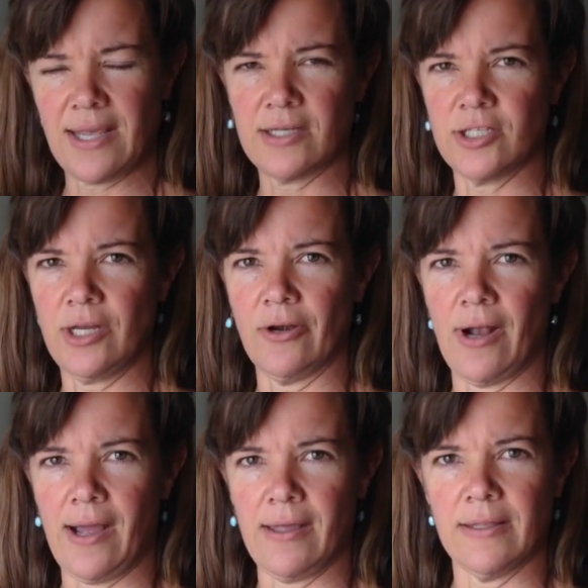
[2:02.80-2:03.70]
catching your
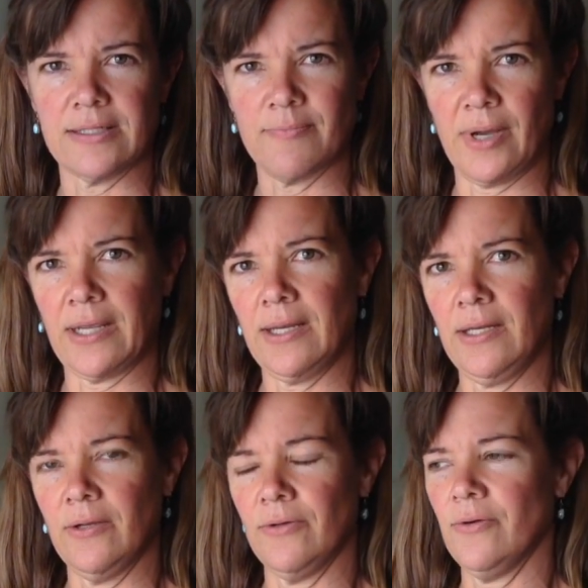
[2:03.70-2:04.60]
eye that's
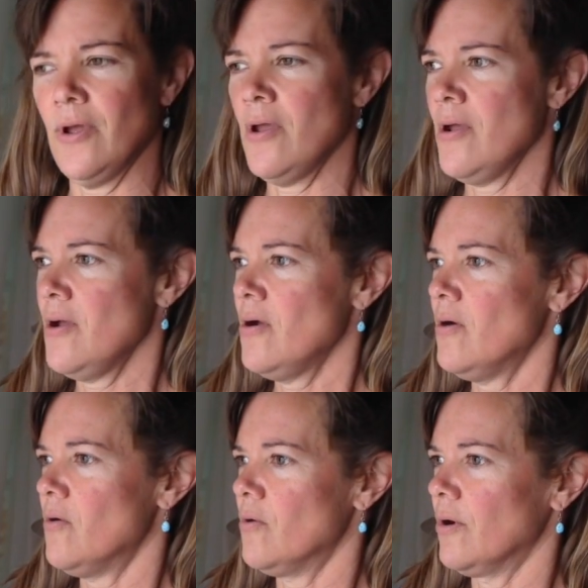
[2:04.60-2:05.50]
bugging you,
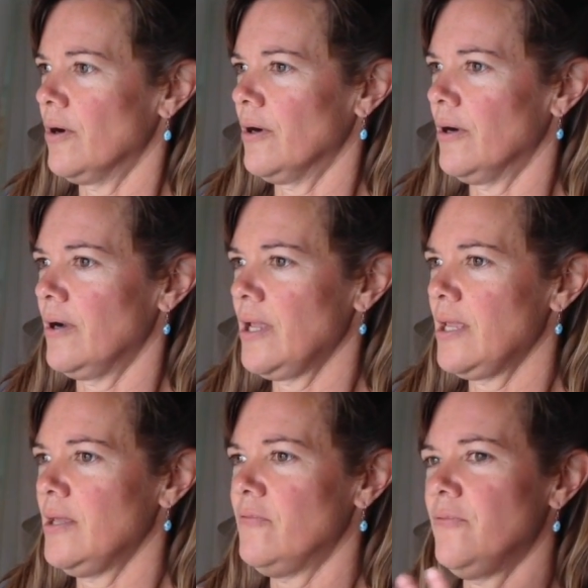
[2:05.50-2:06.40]
or
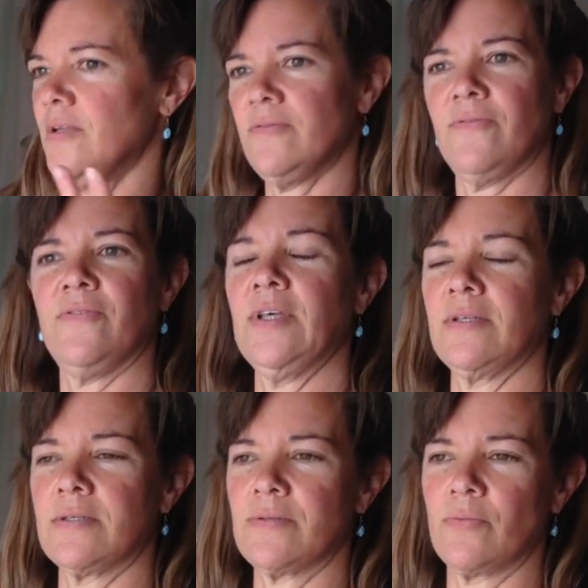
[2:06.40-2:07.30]
if it
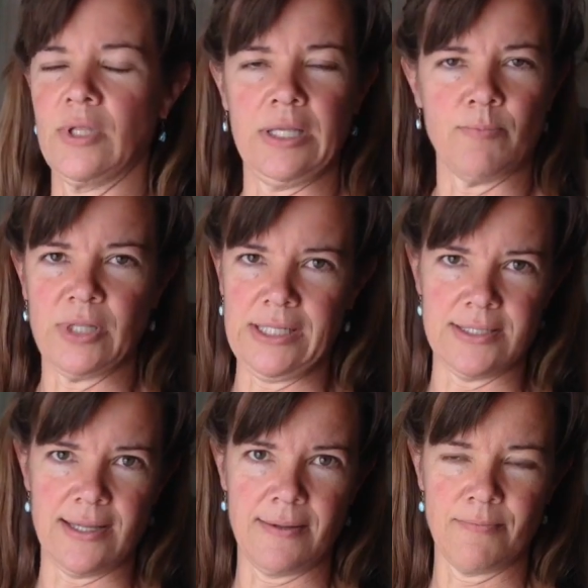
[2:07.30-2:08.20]
feels really
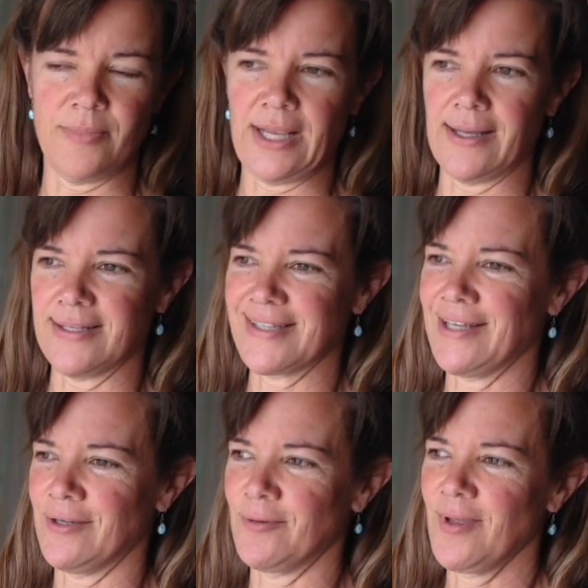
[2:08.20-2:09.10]
pleasing, because
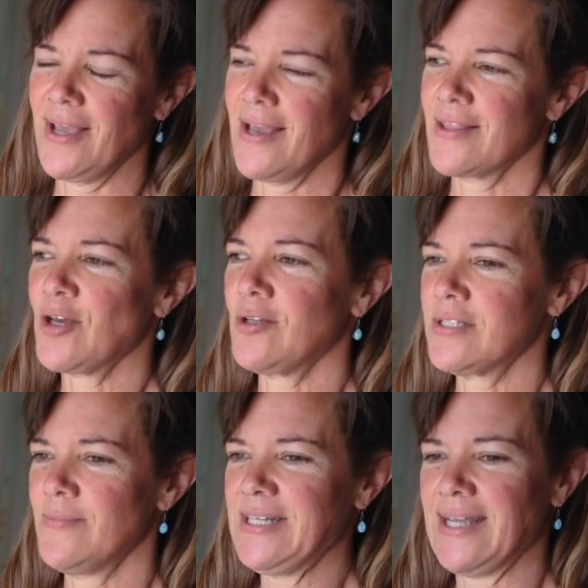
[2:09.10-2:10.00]
the
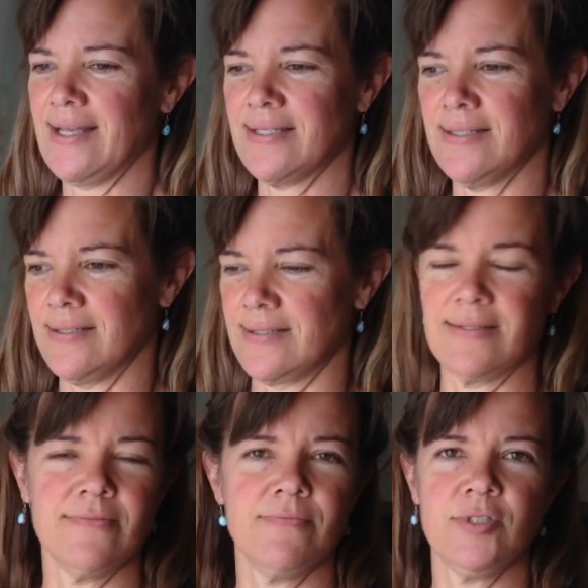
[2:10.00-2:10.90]
ultimate test
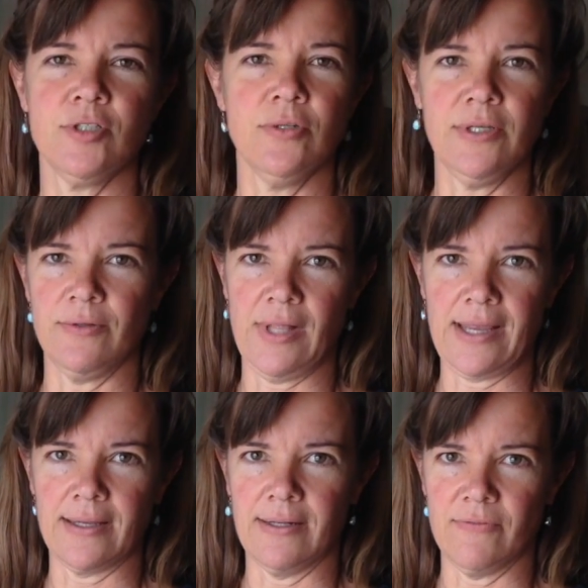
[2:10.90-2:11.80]
is, do you
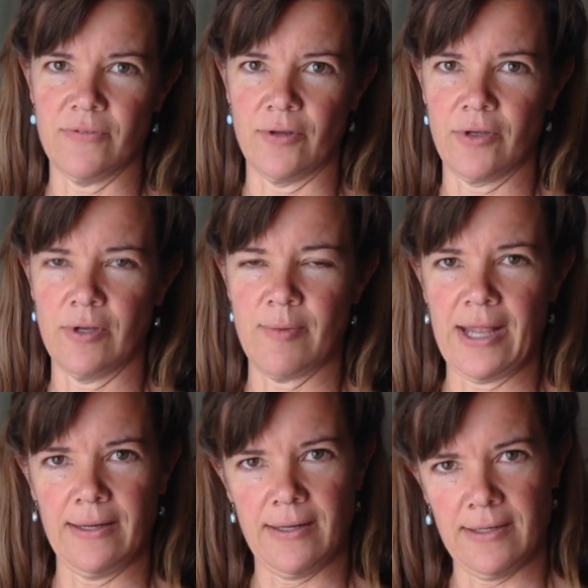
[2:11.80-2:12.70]
like it and feel good
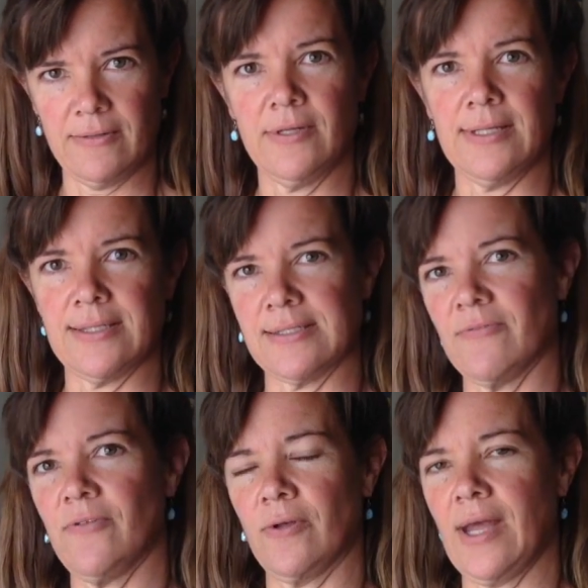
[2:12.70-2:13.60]
about it, and does
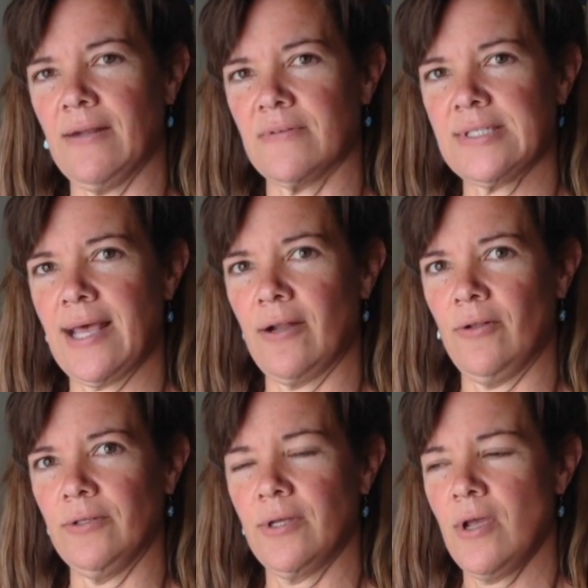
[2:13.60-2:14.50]
it feel kind of
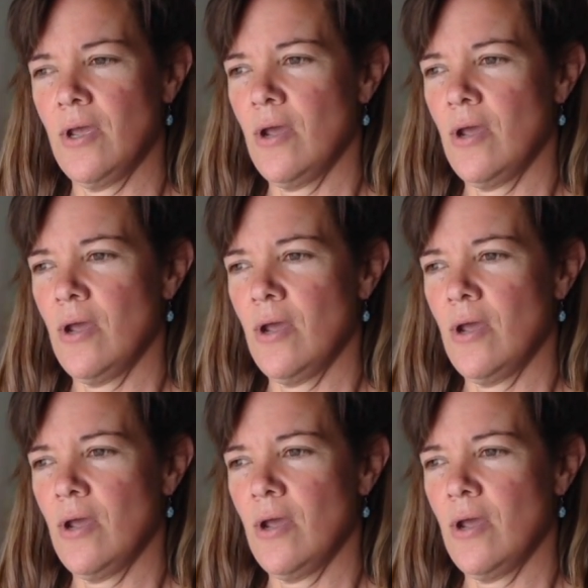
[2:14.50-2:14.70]
settled?